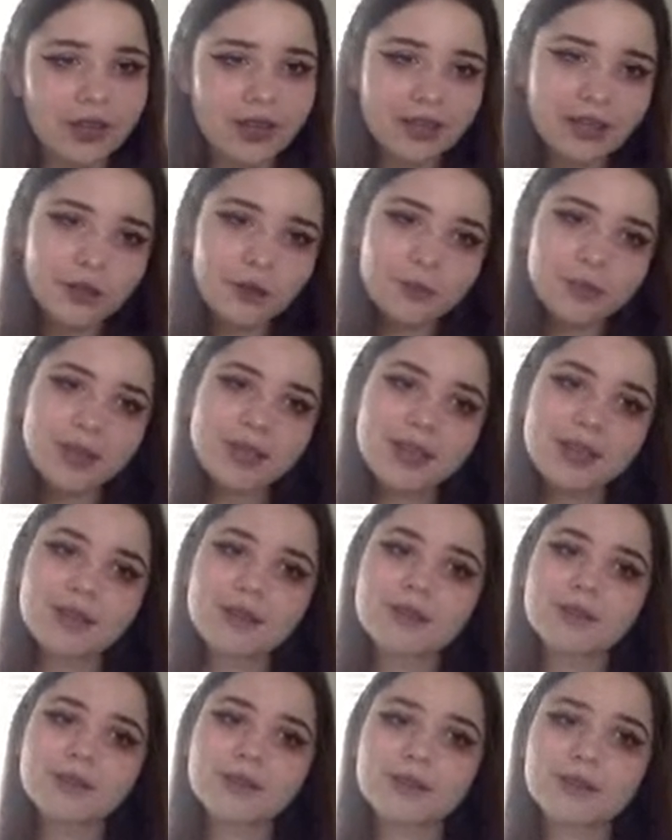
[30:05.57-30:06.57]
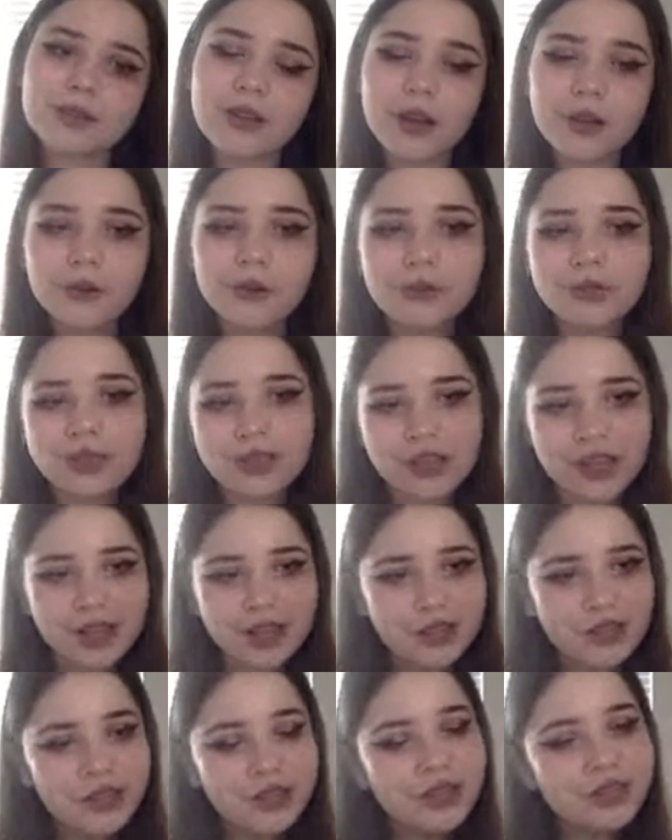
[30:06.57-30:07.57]
You'll be not only
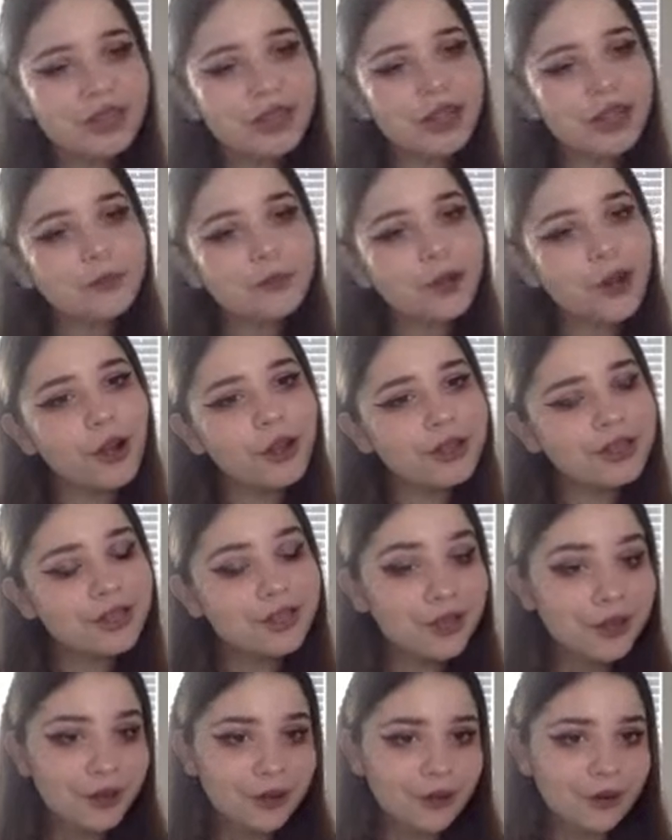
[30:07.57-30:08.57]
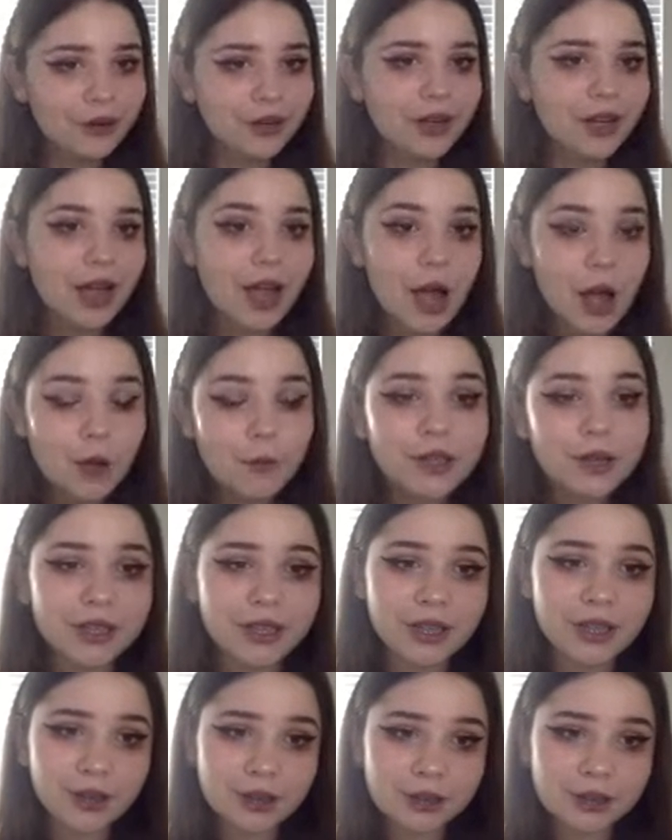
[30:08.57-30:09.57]
challenging yourself, but also helping
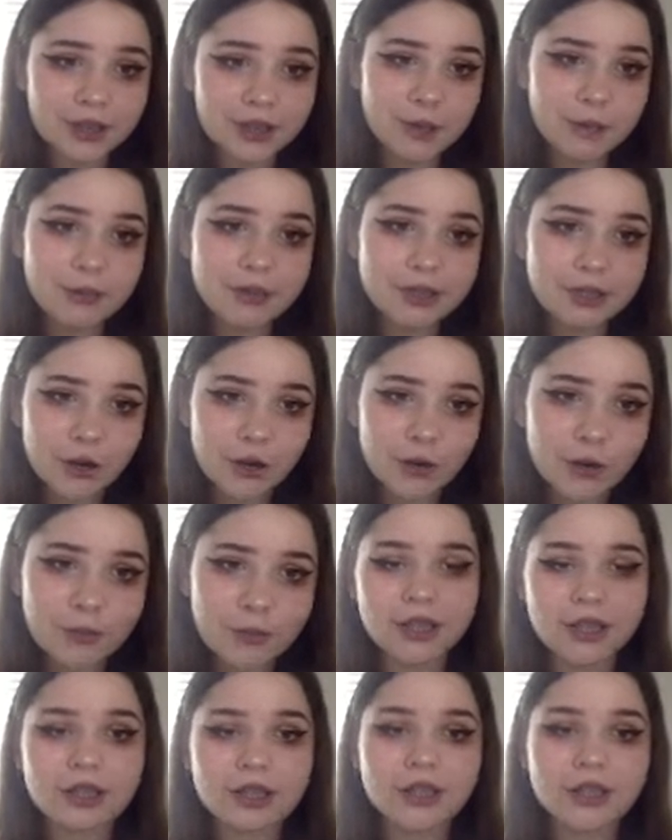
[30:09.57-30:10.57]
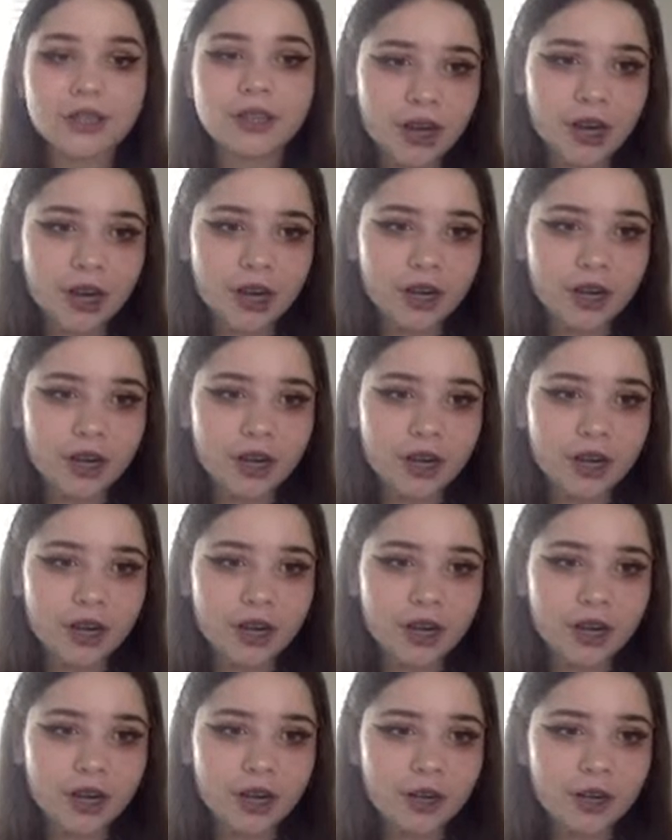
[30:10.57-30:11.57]
your ecosystem so much in your environment.